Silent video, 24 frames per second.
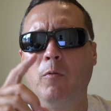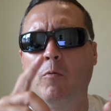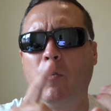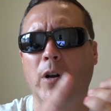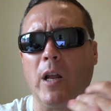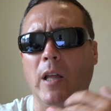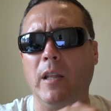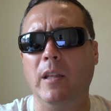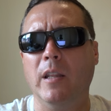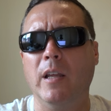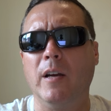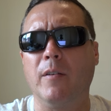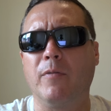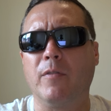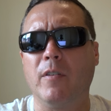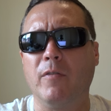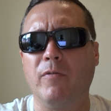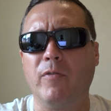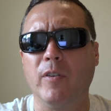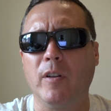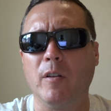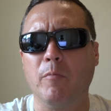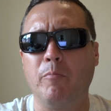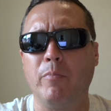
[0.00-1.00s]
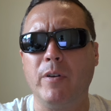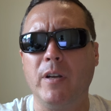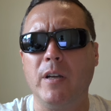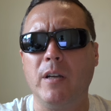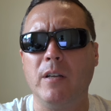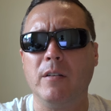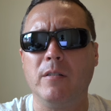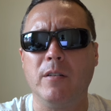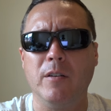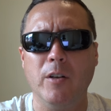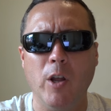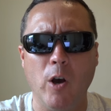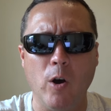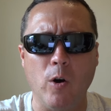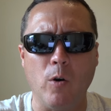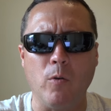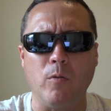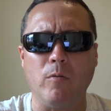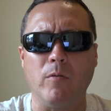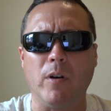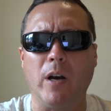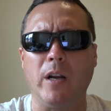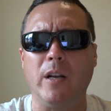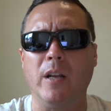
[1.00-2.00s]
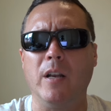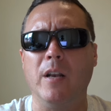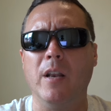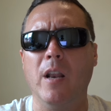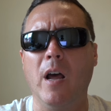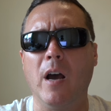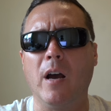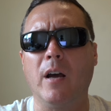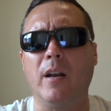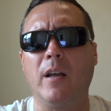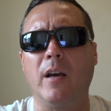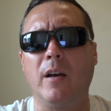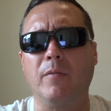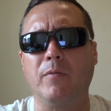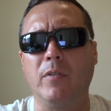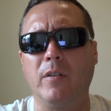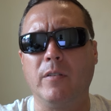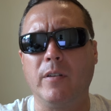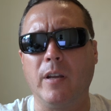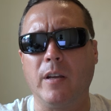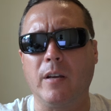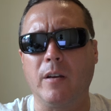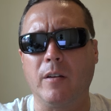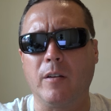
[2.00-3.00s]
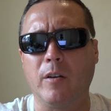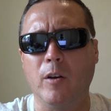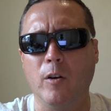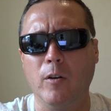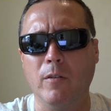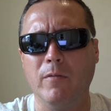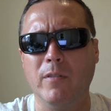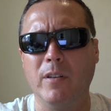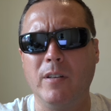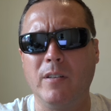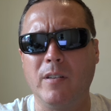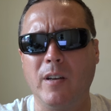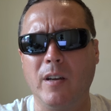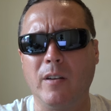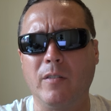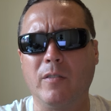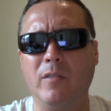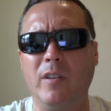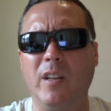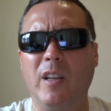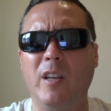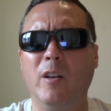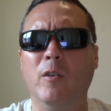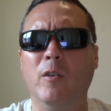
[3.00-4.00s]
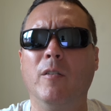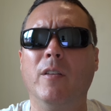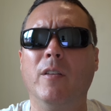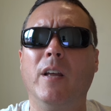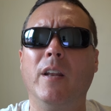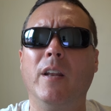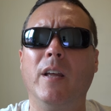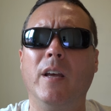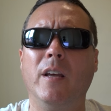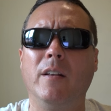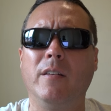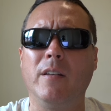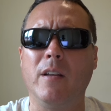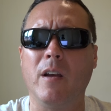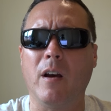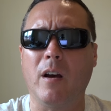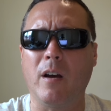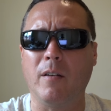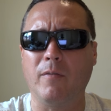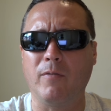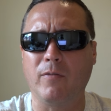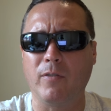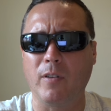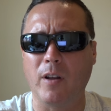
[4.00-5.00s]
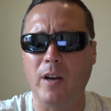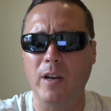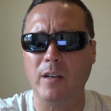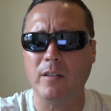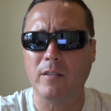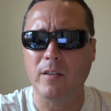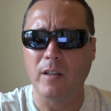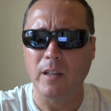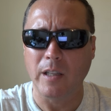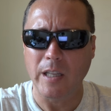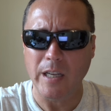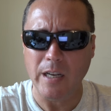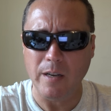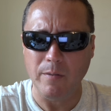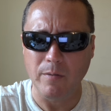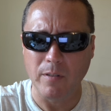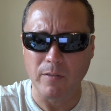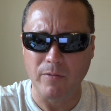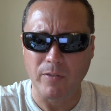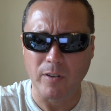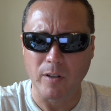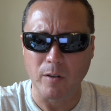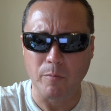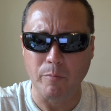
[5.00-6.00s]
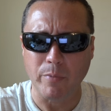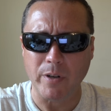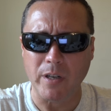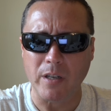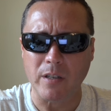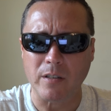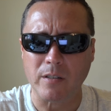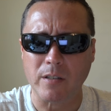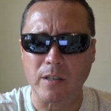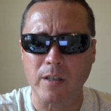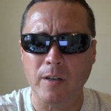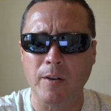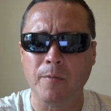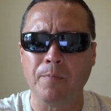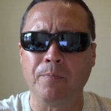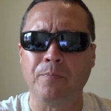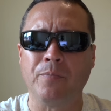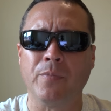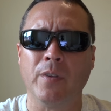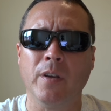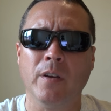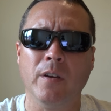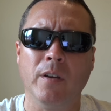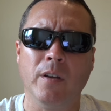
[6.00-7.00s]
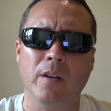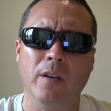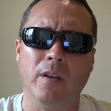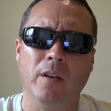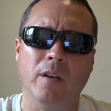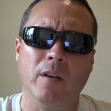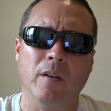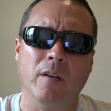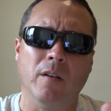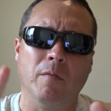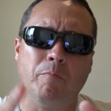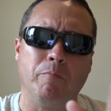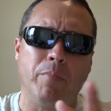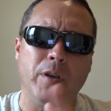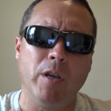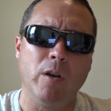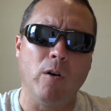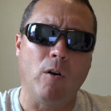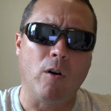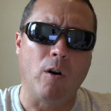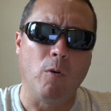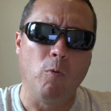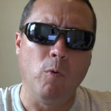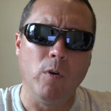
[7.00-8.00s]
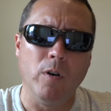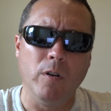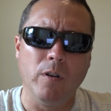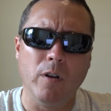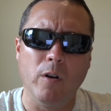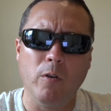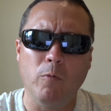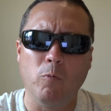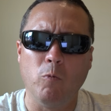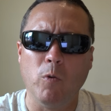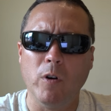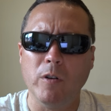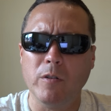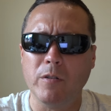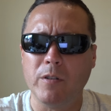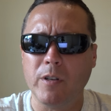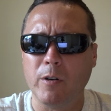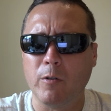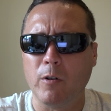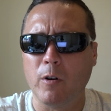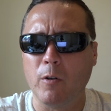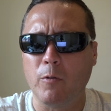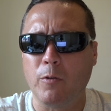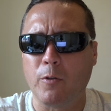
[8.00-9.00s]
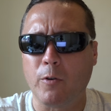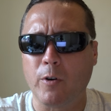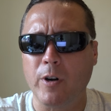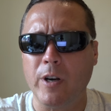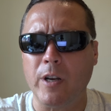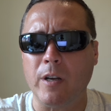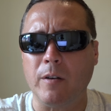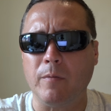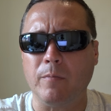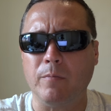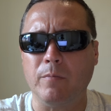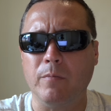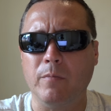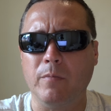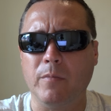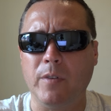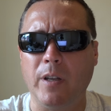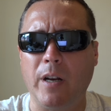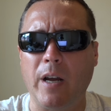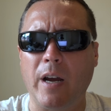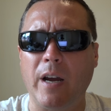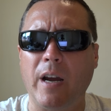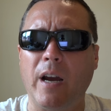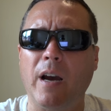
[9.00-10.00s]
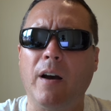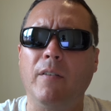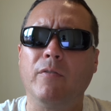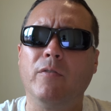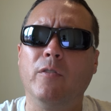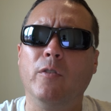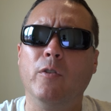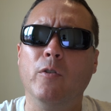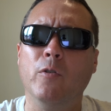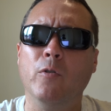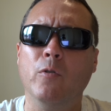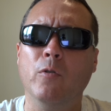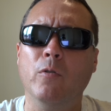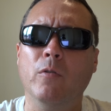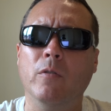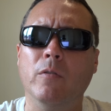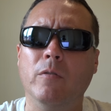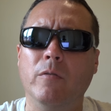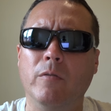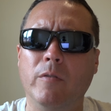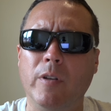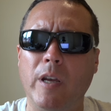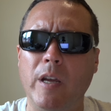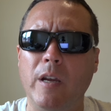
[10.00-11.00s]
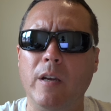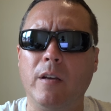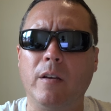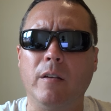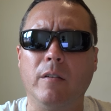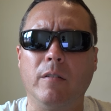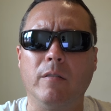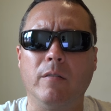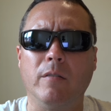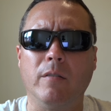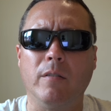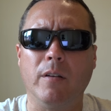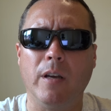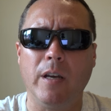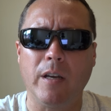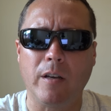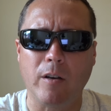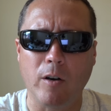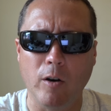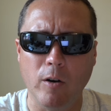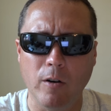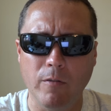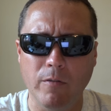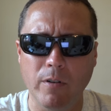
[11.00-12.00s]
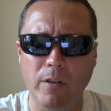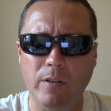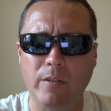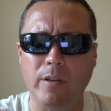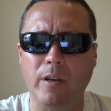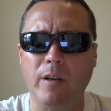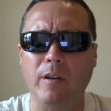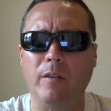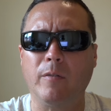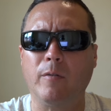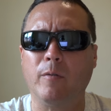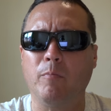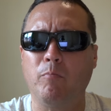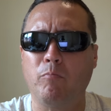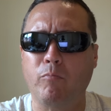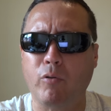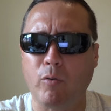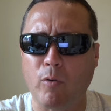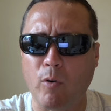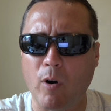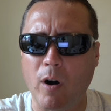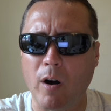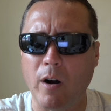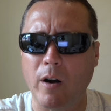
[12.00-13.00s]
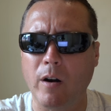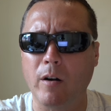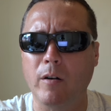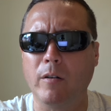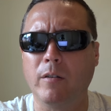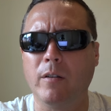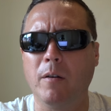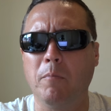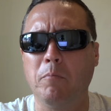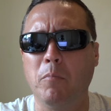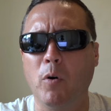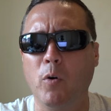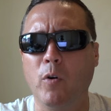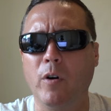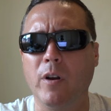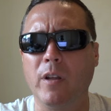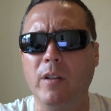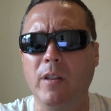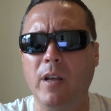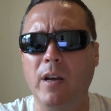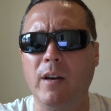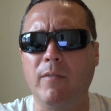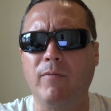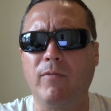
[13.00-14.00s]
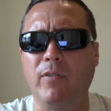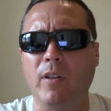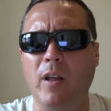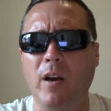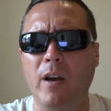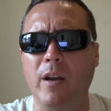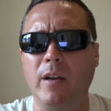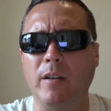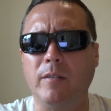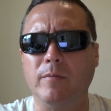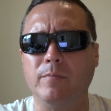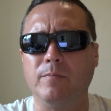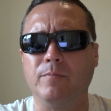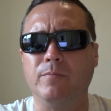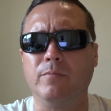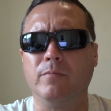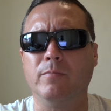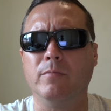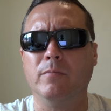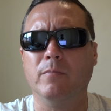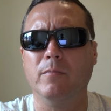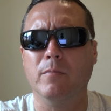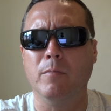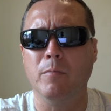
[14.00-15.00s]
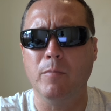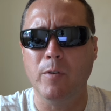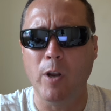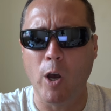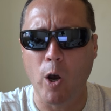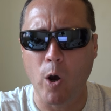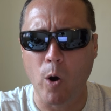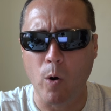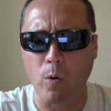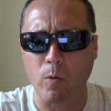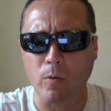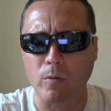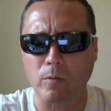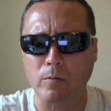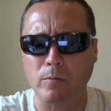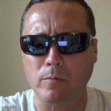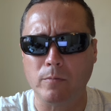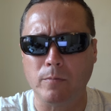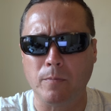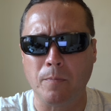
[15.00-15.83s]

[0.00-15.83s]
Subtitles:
When I left the Philippines, no. I did not have to take a COVID test to get on that Etihad flight to leave the Philippines. PR-103. Did I have to take a COVID test prior to boarding that flight? No.